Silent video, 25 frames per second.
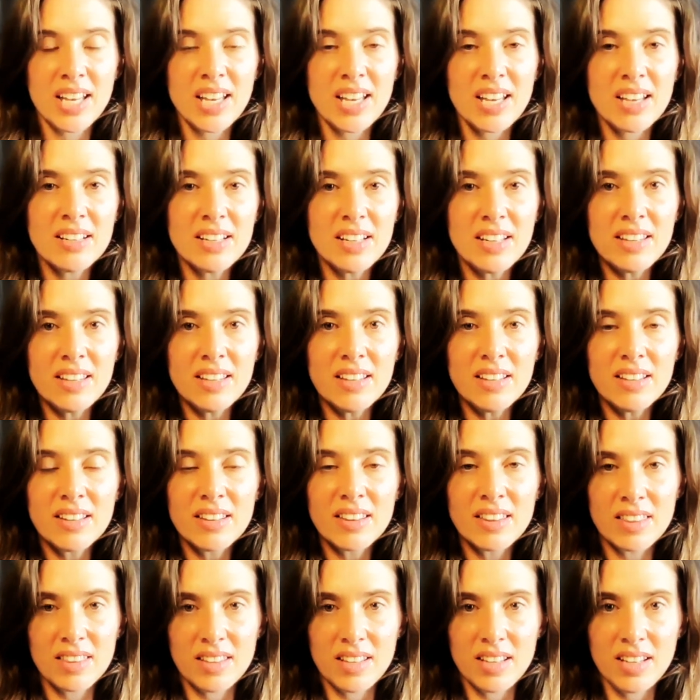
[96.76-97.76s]

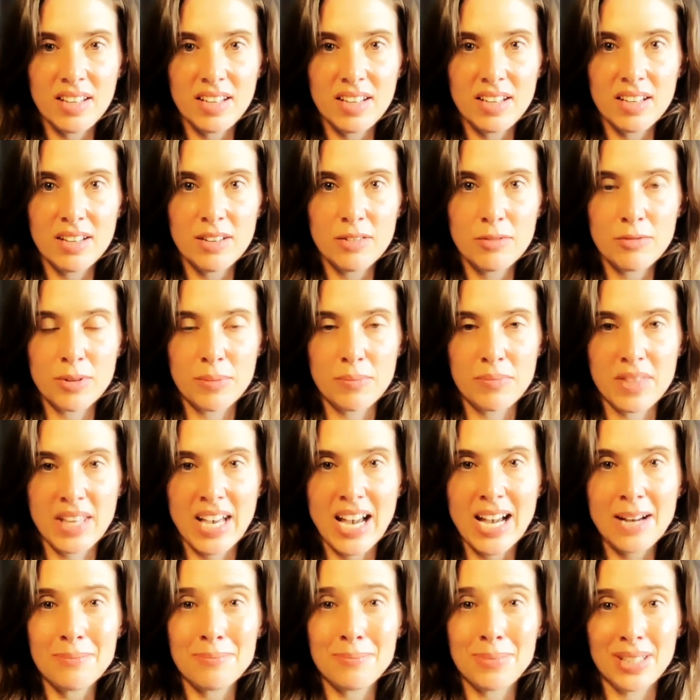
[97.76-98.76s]
Anything from
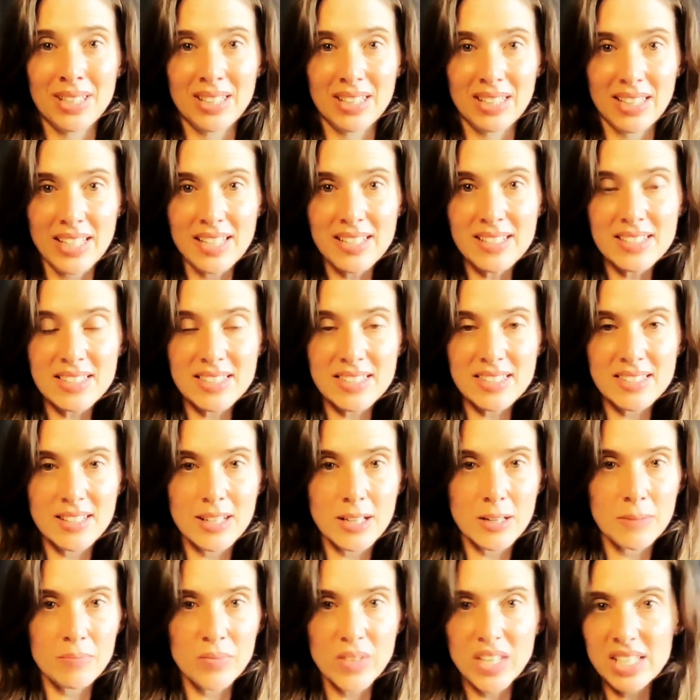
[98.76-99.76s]
that place
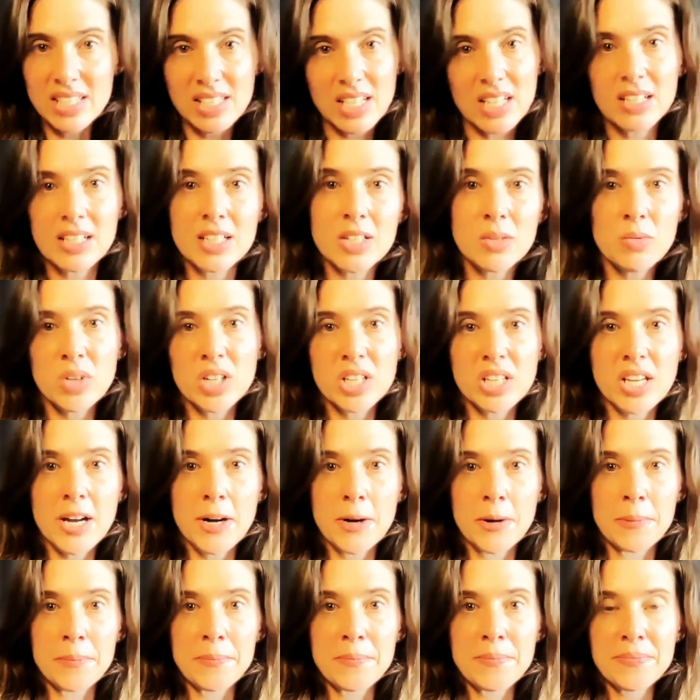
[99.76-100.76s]
is not going to work
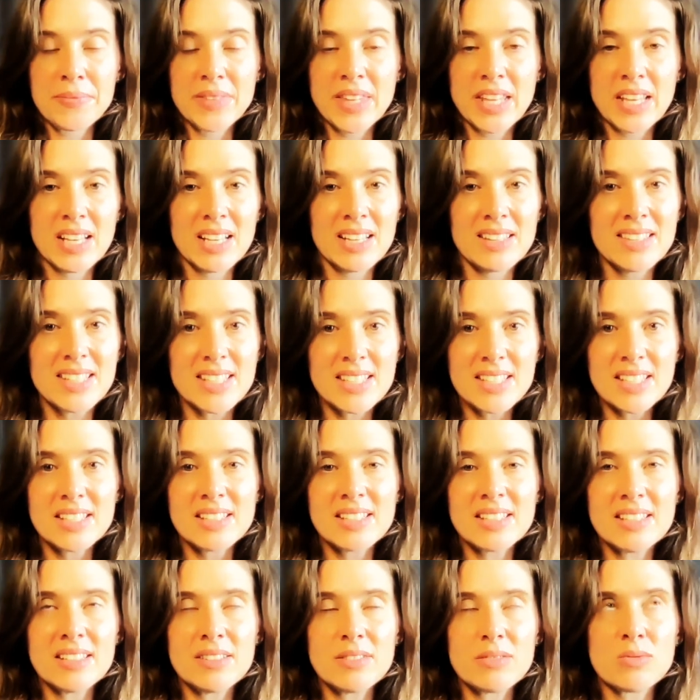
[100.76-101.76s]
out. This
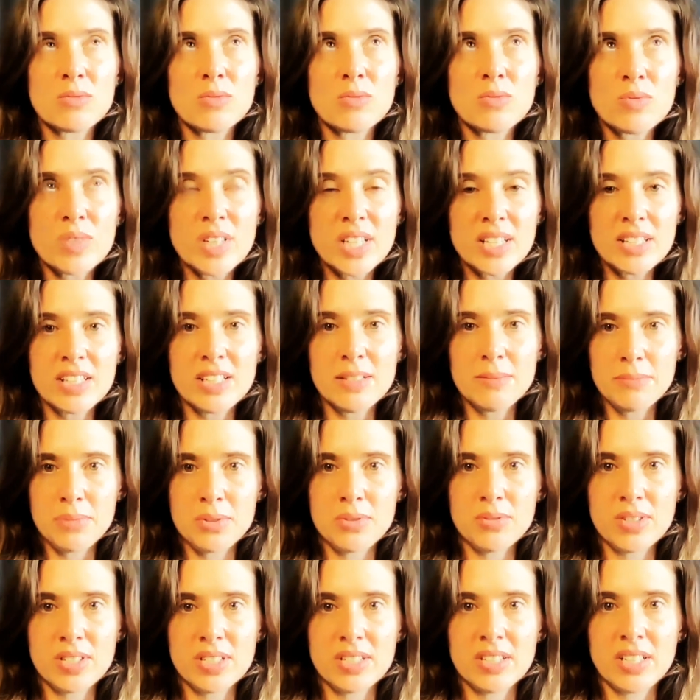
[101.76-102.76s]
is really
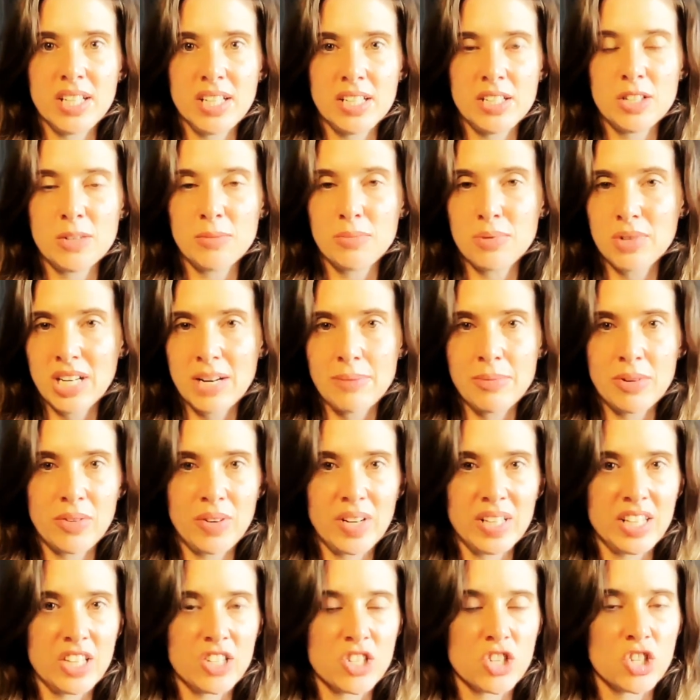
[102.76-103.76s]
important in your primary
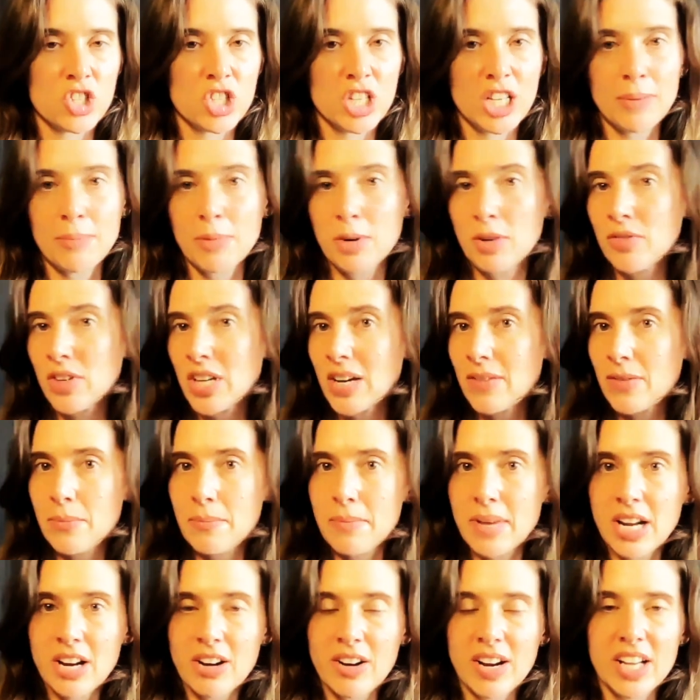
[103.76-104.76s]
relationship, or if you have a
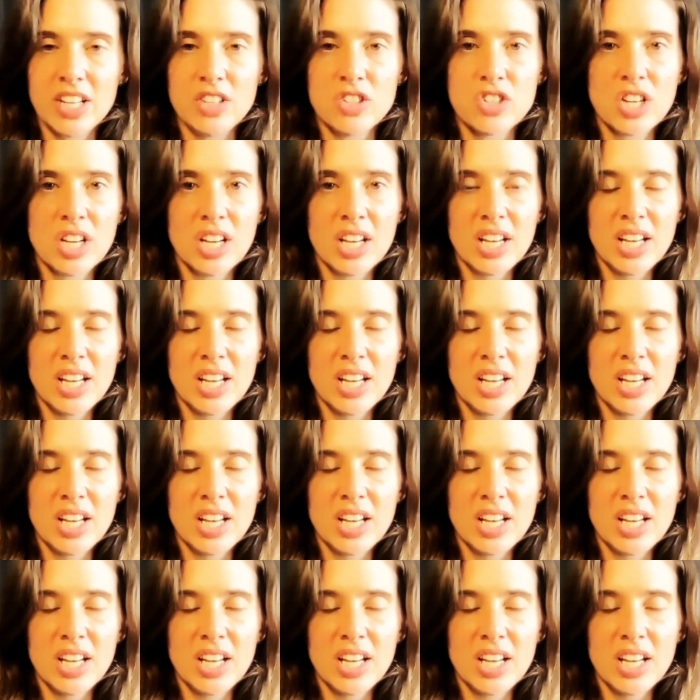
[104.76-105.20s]
marriage,